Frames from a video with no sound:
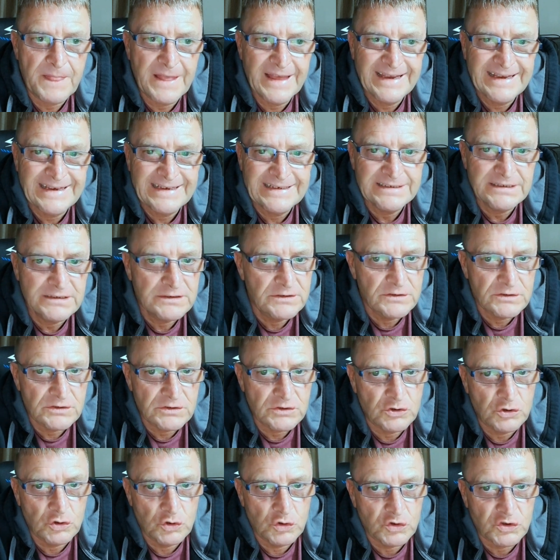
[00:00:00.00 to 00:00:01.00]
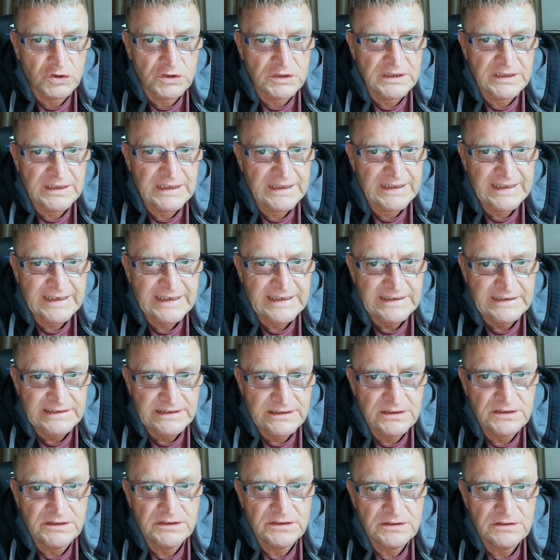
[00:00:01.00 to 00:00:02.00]
isn't just an
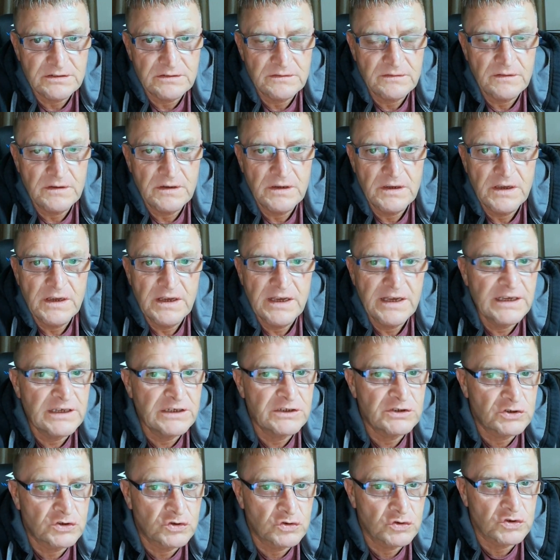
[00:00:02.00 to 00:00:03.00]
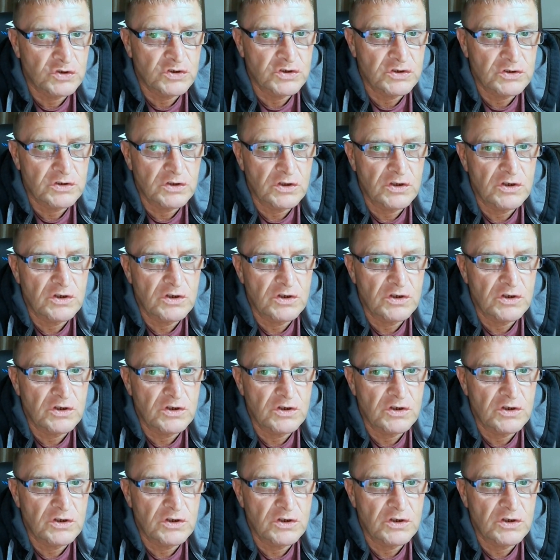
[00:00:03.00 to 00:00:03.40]
elite, it's just